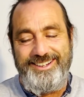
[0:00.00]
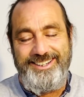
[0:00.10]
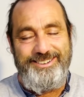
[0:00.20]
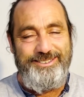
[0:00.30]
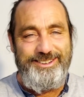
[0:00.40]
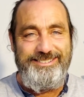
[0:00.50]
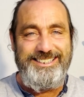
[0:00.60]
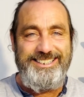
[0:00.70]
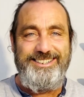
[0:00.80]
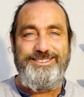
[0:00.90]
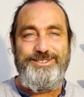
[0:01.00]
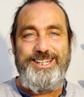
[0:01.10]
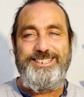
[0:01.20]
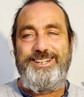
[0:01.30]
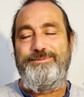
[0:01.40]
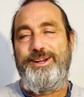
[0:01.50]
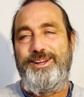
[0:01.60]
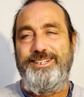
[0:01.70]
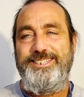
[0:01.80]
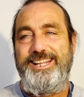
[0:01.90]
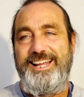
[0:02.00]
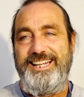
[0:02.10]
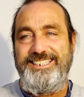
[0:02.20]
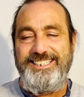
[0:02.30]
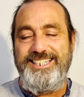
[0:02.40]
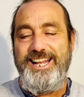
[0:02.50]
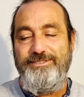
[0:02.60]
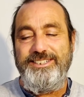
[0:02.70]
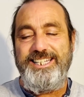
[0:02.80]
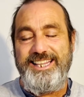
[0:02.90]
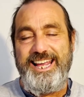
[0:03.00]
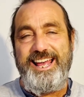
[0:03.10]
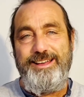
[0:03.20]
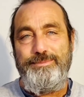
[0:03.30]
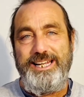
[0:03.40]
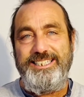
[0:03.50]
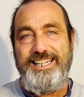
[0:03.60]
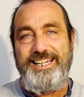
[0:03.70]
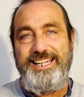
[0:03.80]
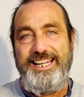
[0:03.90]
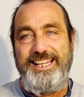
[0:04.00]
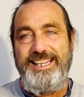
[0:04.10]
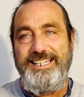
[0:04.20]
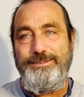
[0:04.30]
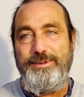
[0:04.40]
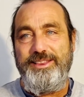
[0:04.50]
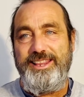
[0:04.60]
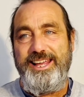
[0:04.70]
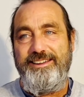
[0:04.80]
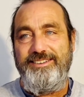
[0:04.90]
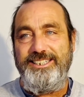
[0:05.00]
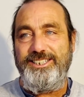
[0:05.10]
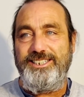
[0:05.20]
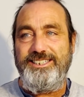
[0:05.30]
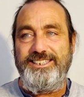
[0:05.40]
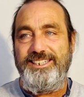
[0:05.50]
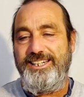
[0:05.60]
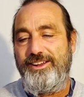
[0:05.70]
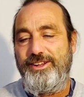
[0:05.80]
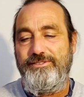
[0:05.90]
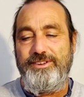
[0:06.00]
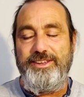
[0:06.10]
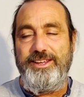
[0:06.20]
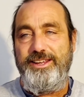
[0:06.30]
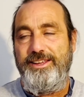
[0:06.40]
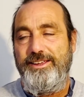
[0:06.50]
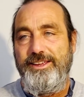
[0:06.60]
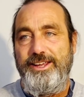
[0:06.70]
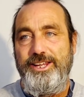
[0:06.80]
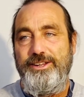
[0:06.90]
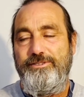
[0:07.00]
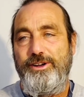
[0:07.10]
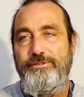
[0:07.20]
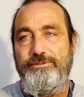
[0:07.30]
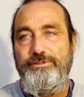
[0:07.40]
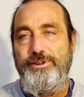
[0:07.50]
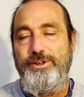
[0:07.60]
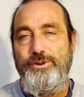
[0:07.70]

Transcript: know what the rest of those words are, but it's just love is in the air, basically. And this month here, it's, you know, you've gone through